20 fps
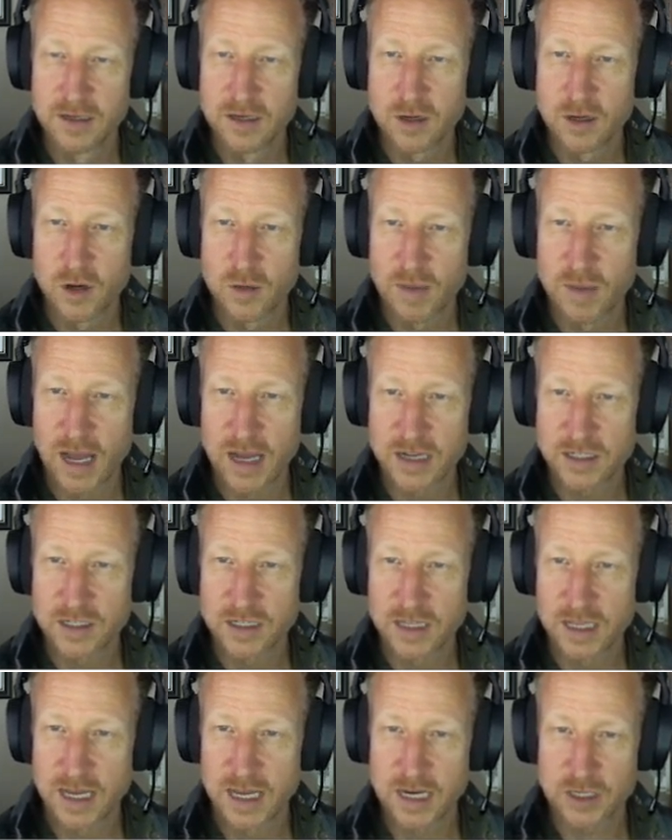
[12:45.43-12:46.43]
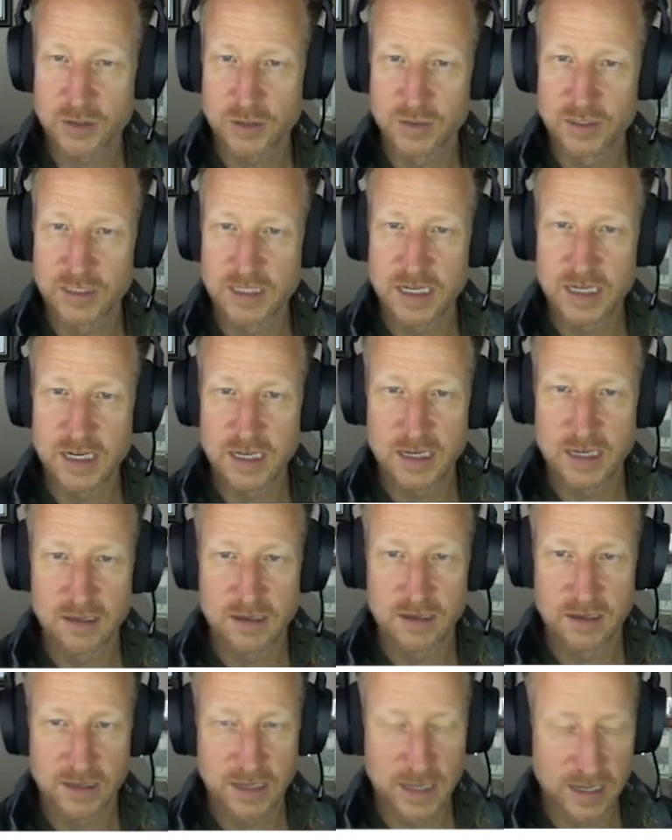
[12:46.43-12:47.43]
Go back to the actual data.
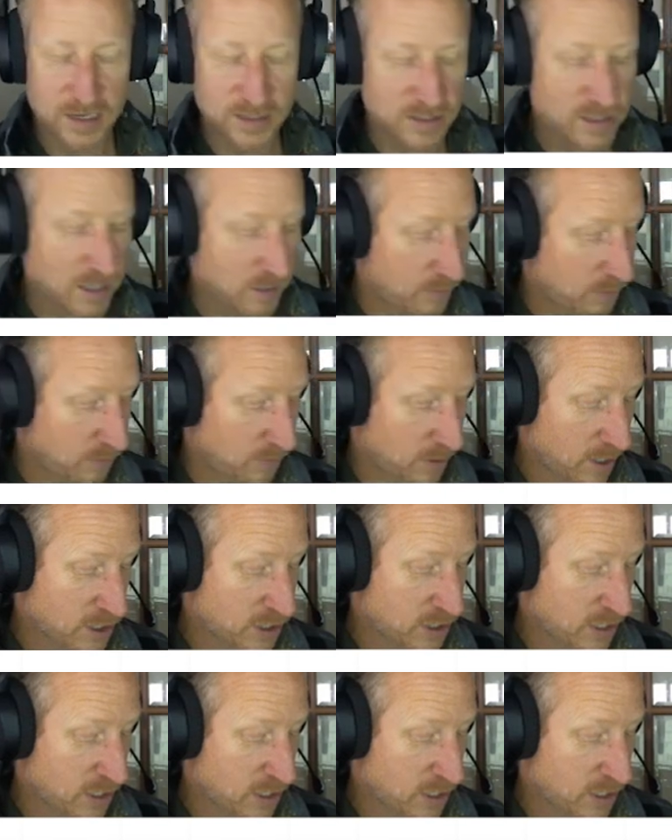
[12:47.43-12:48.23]
Again, it's not refreshed.